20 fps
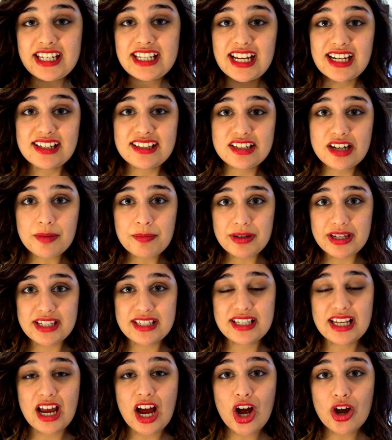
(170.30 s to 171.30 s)
Next up
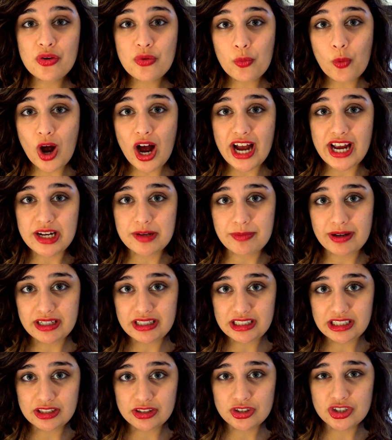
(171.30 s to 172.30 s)
is Unwind by
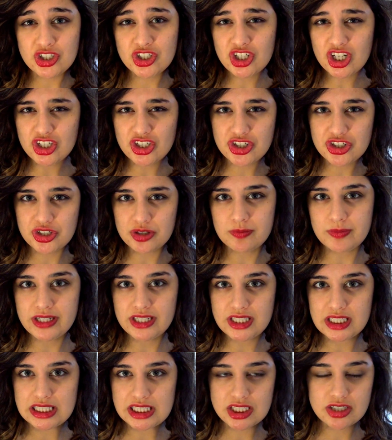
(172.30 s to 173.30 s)
Neal Shusterman.